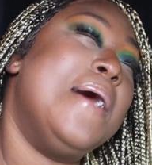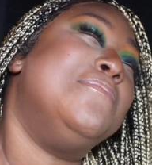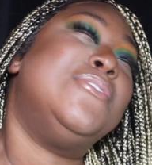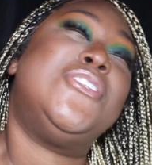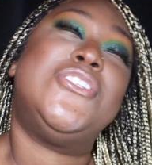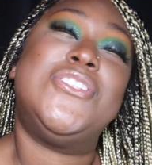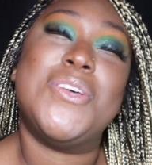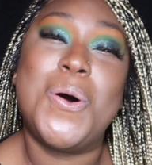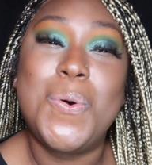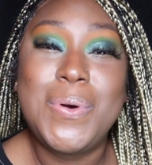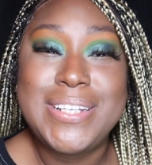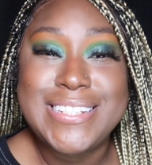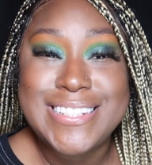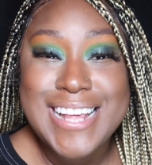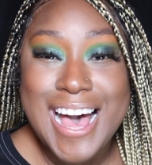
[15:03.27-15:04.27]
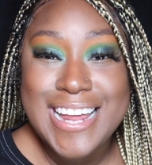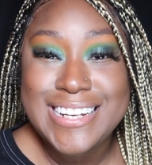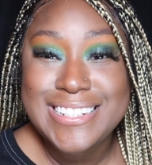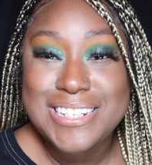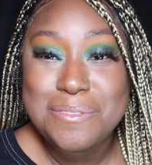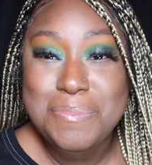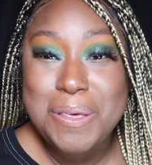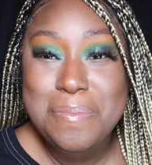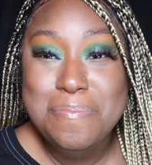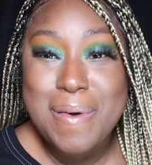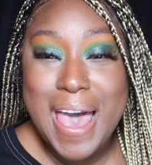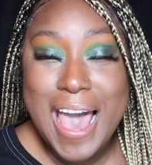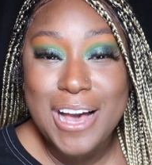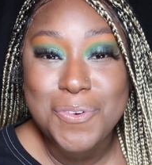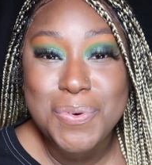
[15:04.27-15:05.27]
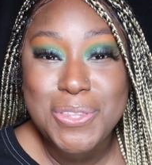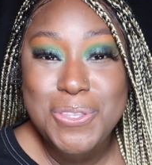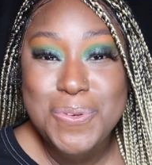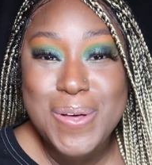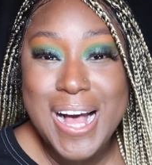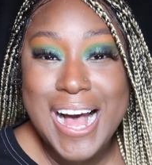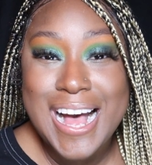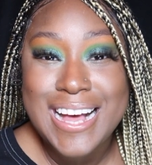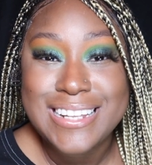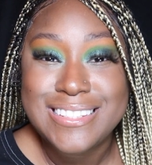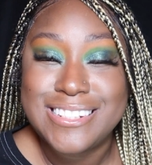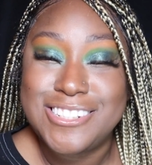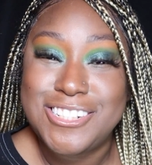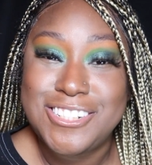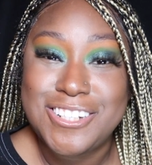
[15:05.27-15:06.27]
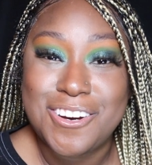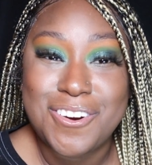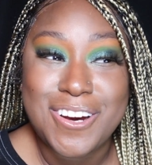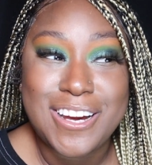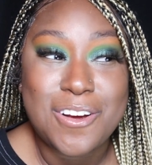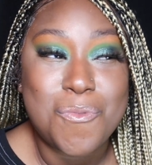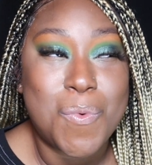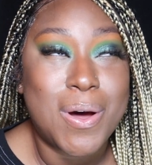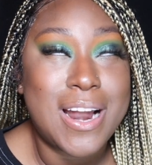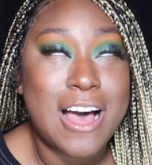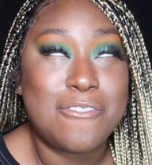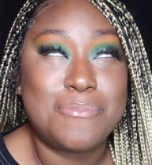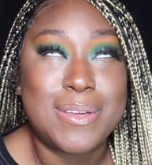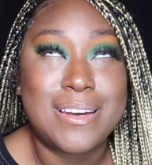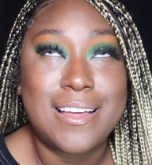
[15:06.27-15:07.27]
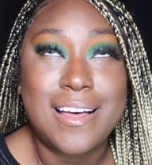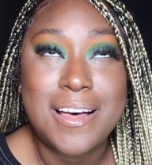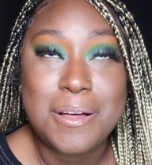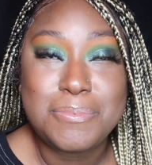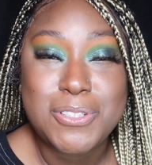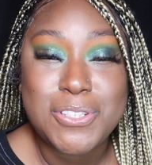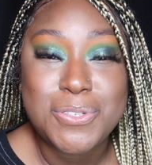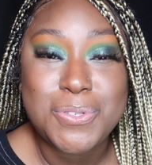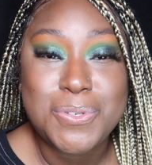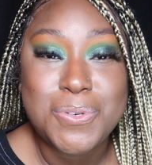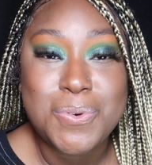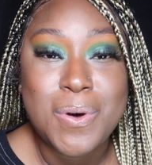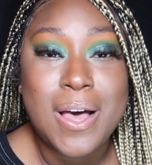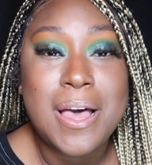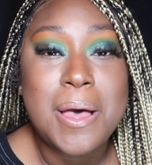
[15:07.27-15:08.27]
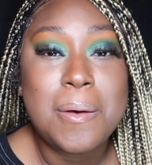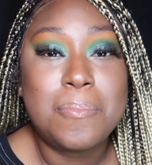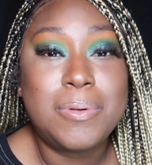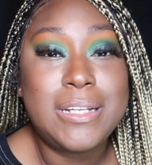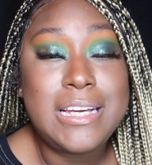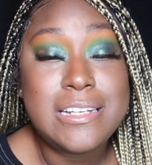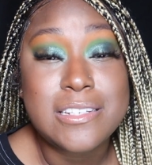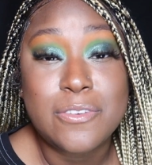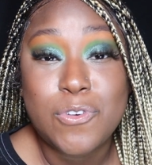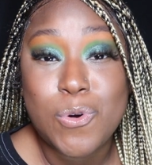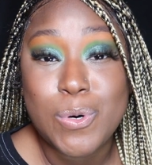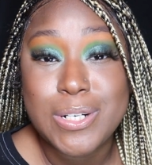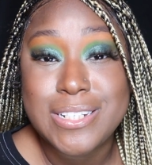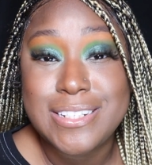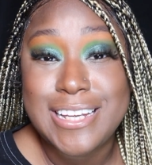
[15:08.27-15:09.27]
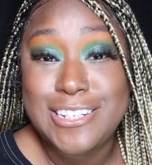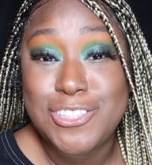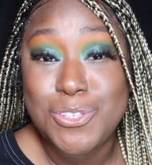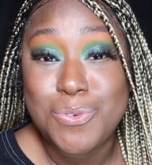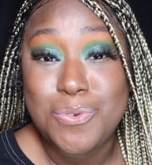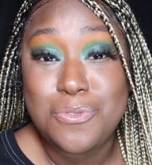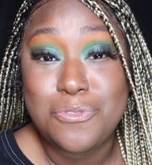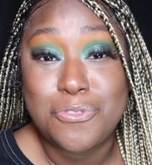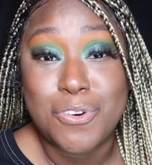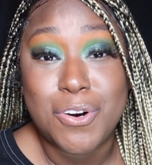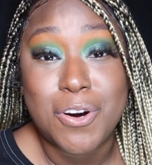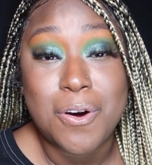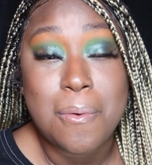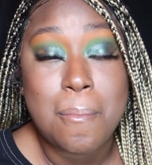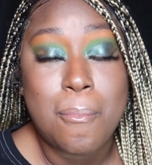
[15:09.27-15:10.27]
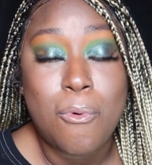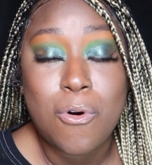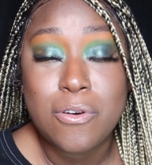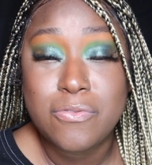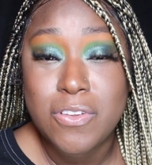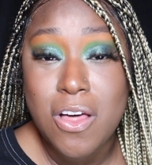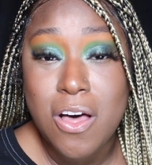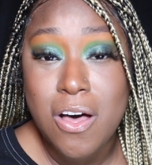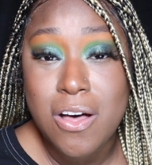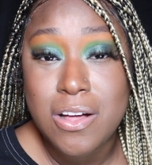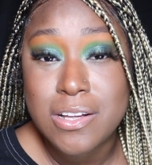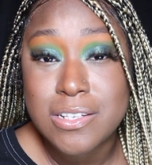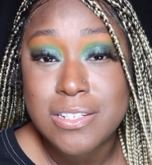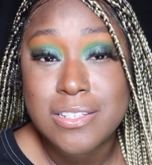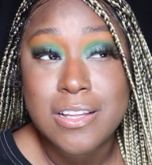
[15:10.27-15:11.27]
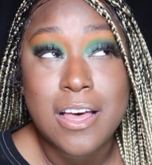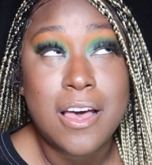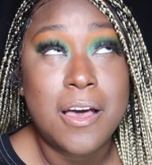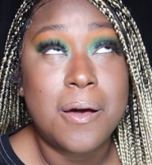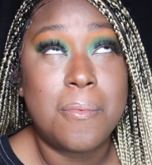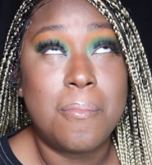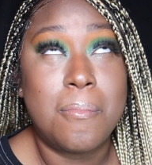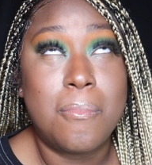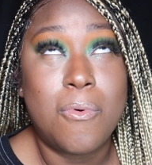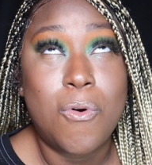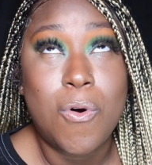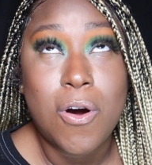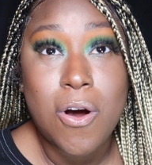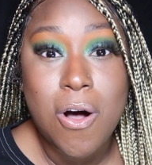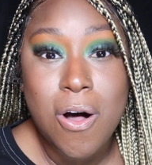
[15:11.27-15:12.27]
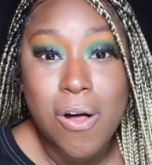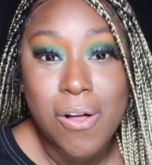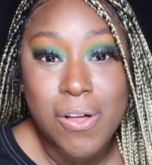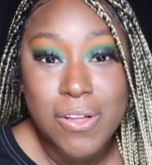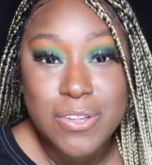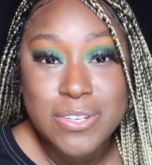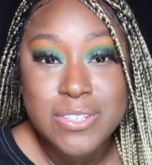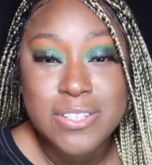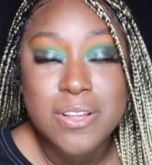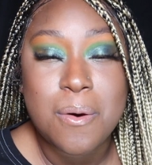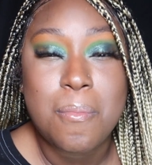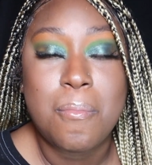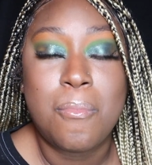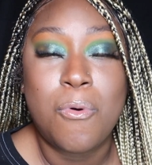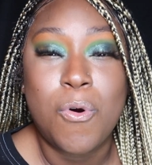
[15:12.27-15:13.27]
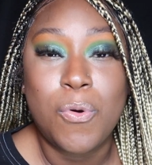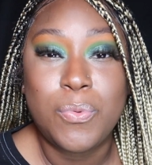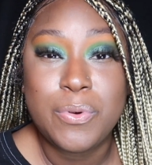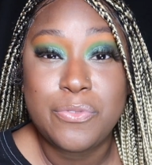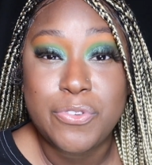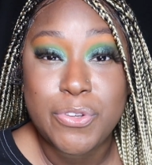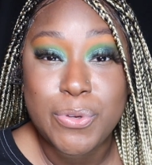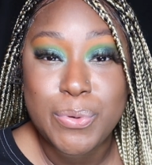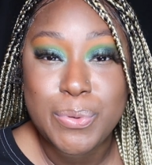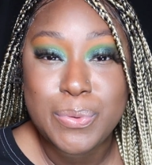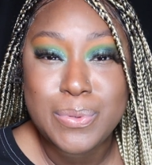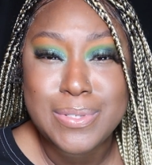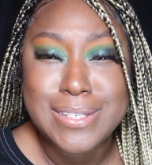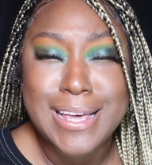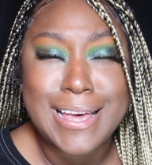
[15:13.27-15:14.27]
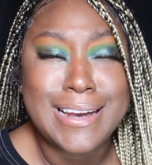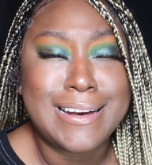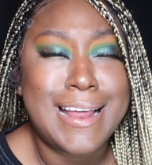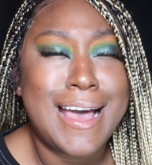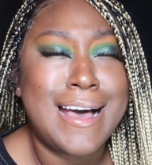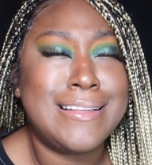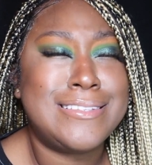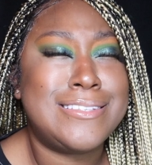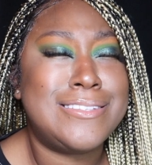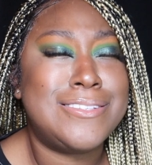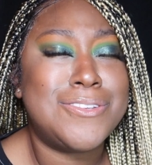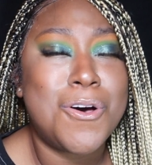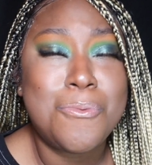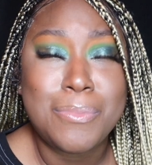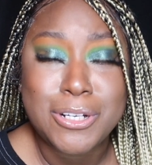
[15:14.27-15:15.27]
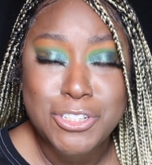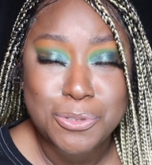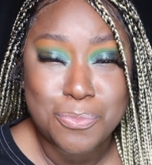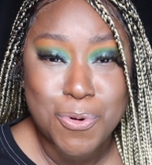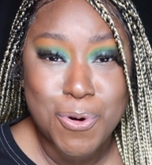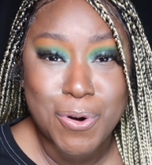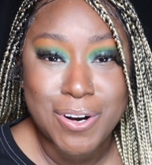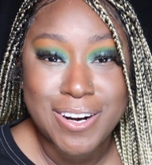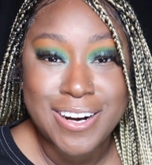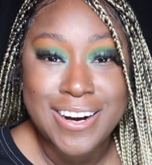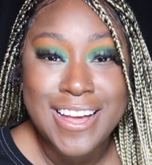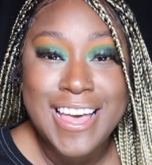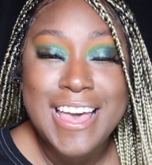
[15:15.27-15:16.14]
I'm so excited to be back with you guys and sharing what I've been up to. Please, of course, stay tuned for more vlogs, more hauls, more reviews, and so much more.